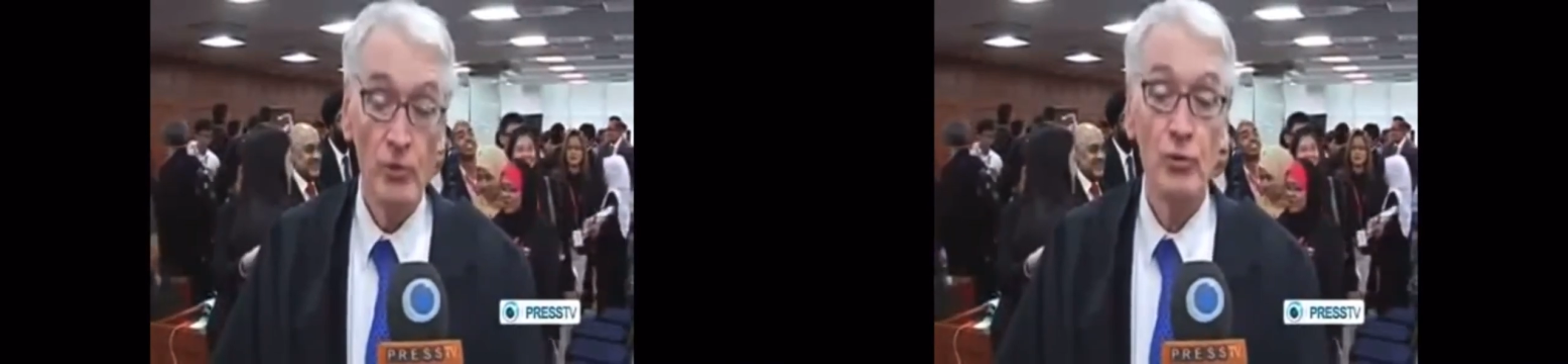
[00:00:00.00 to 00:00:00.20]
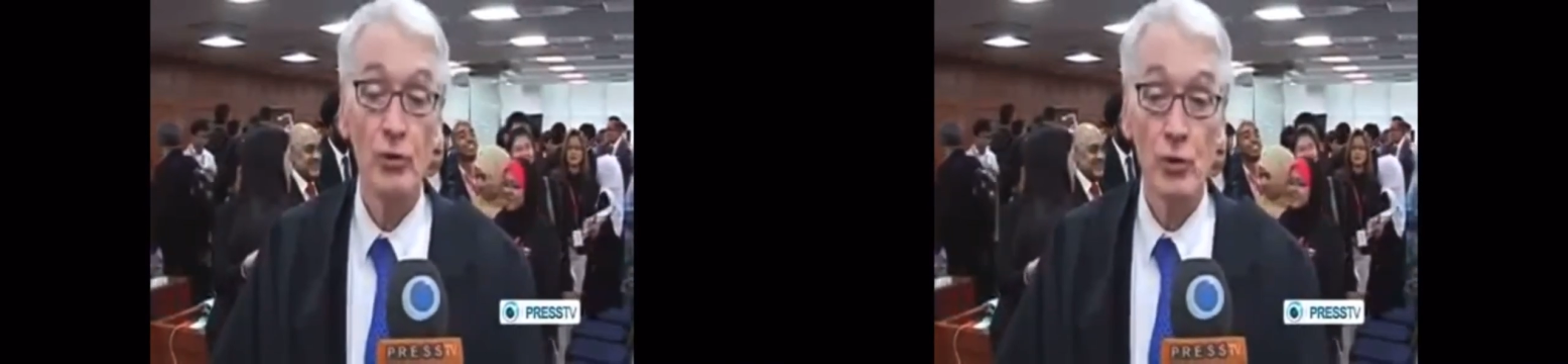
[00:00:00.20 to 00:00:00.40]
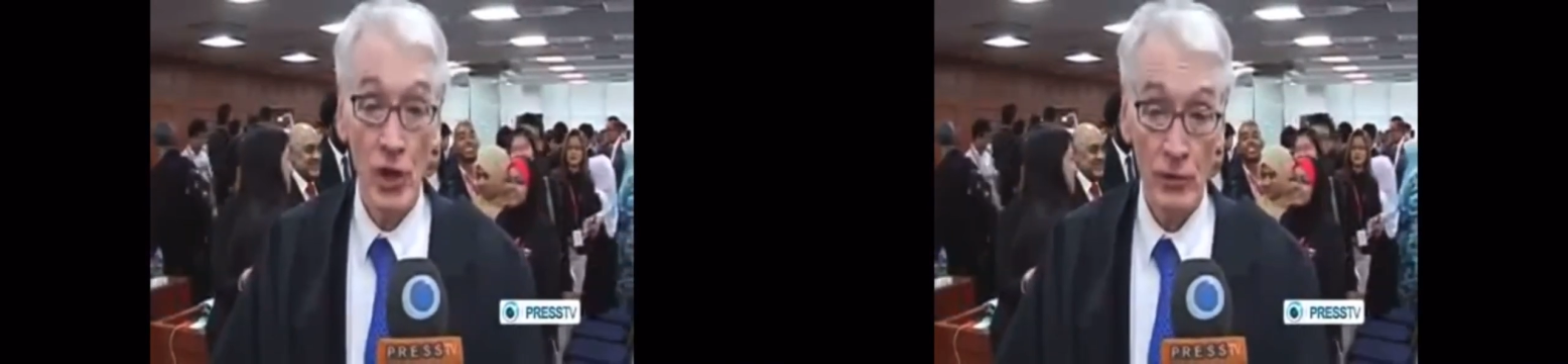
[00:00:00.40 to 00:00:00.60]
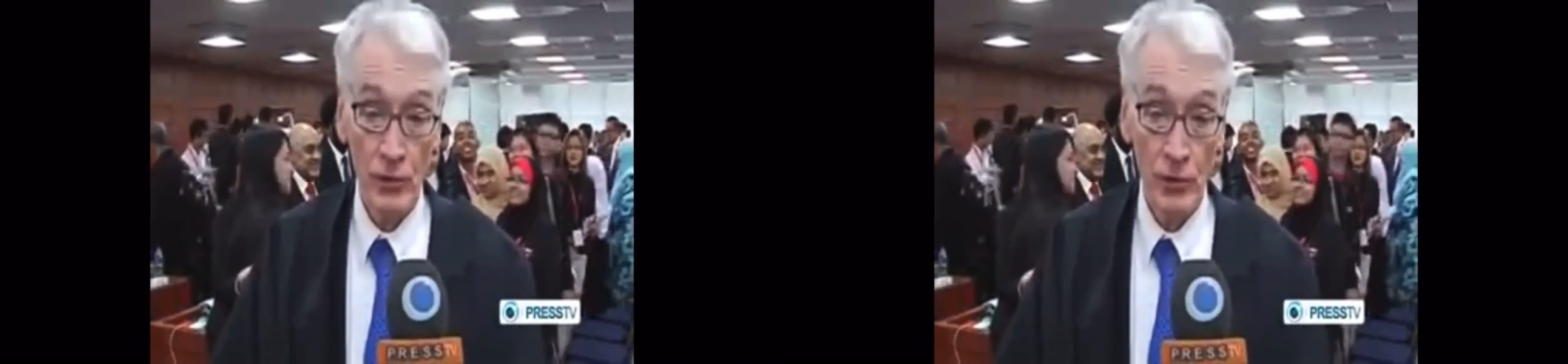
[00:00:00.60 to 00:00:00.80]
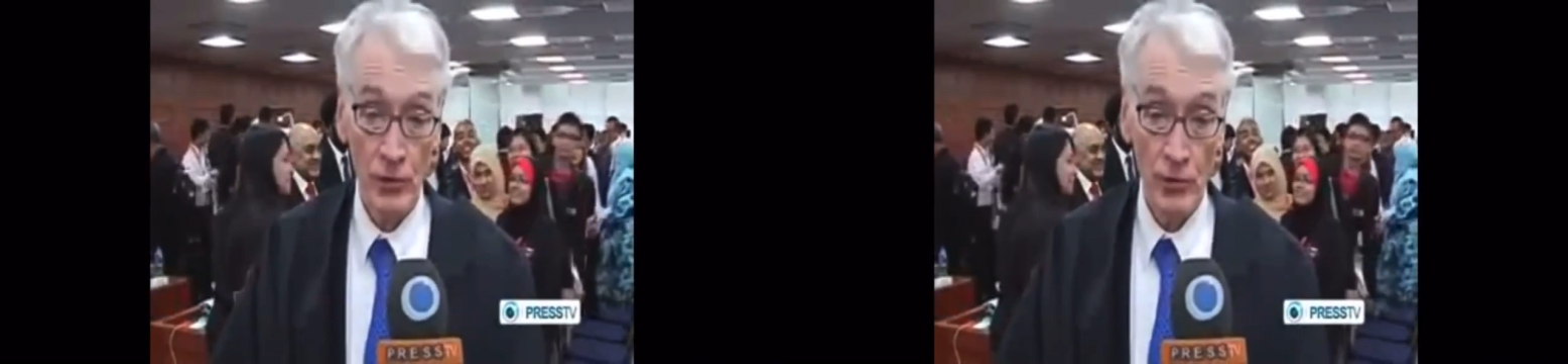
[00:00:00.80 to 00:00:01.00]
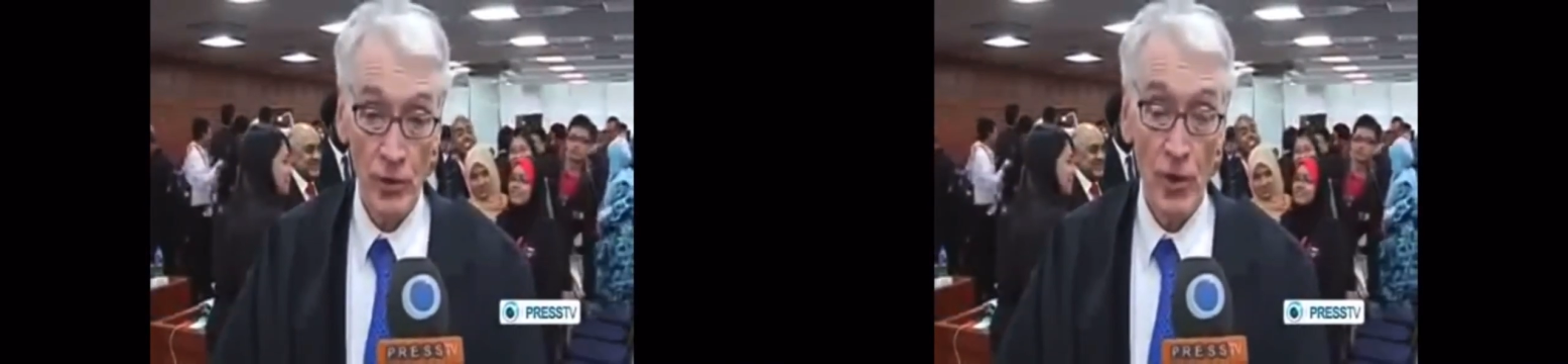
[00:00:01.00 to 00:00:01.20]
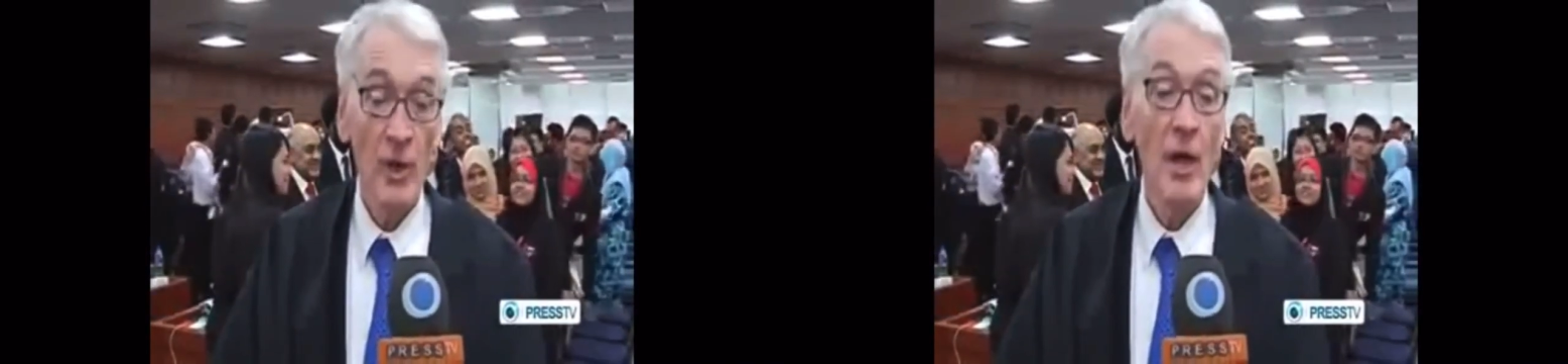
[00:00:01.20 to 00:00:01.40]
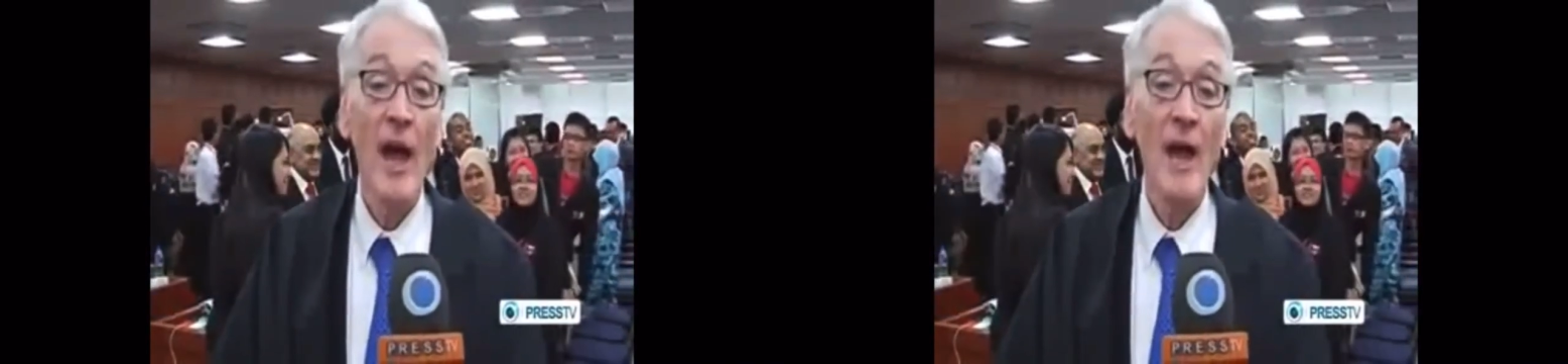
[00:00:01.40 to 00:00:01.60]
to justice
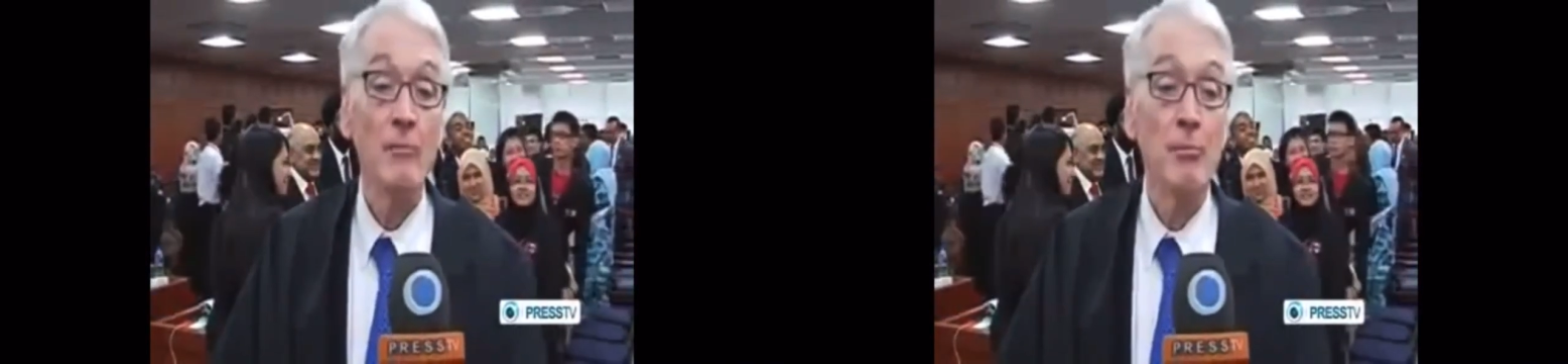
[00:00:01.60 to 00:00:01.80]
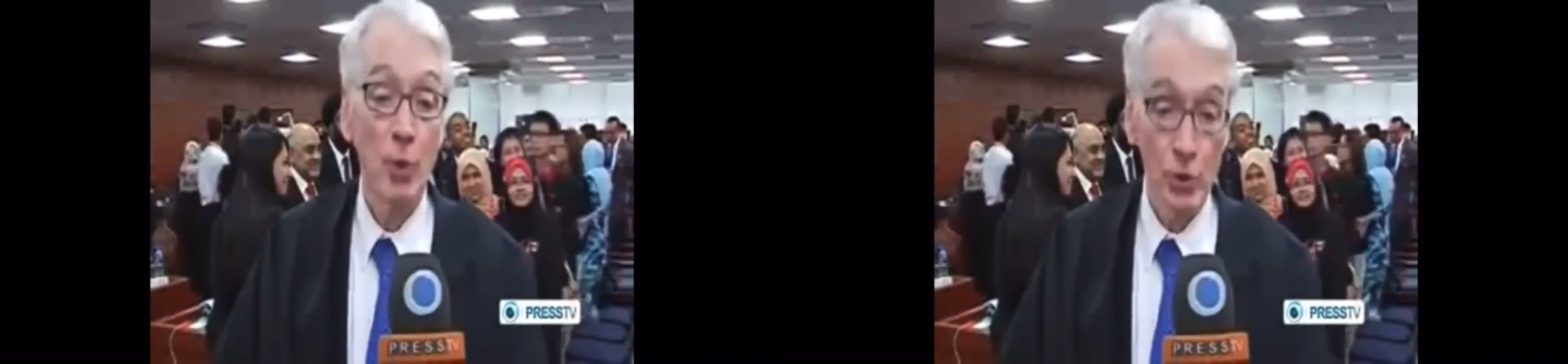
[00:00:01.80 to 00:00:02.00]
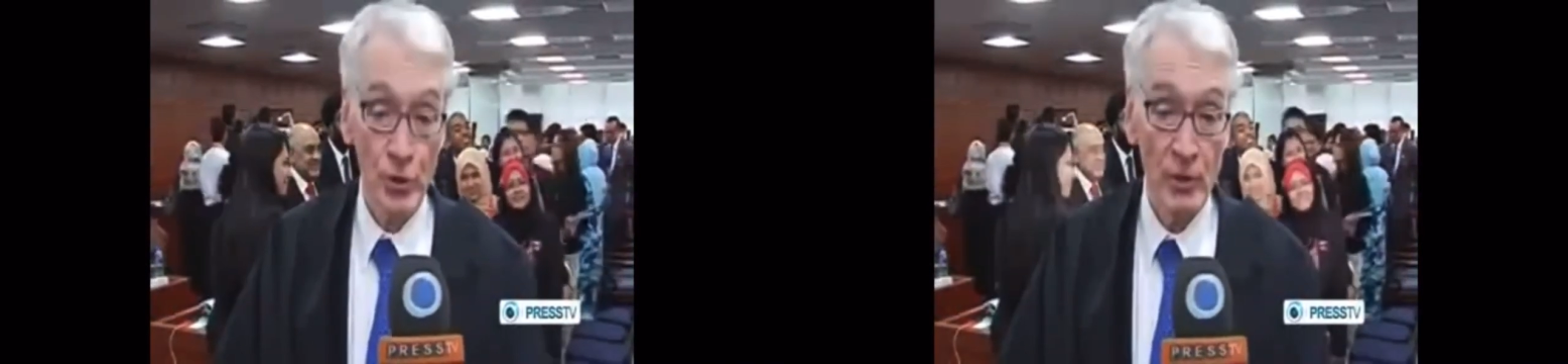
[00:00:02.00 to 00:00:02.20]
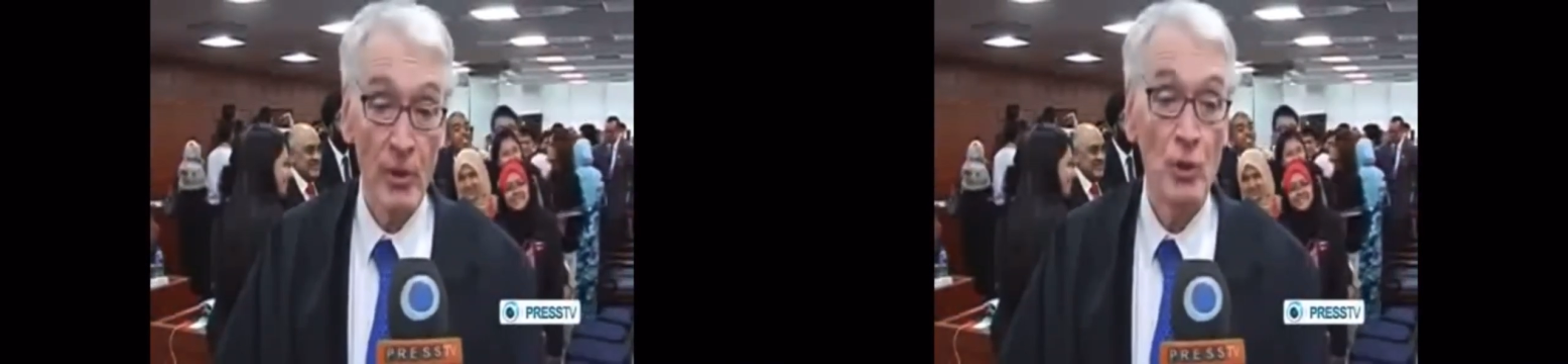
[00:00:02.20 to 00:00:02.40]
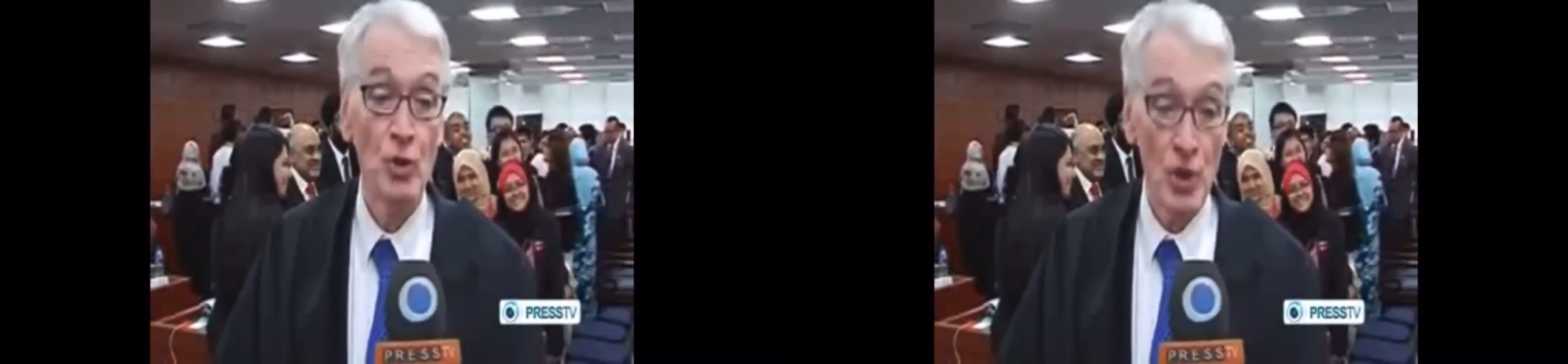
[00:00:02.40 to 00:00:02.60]
and put them in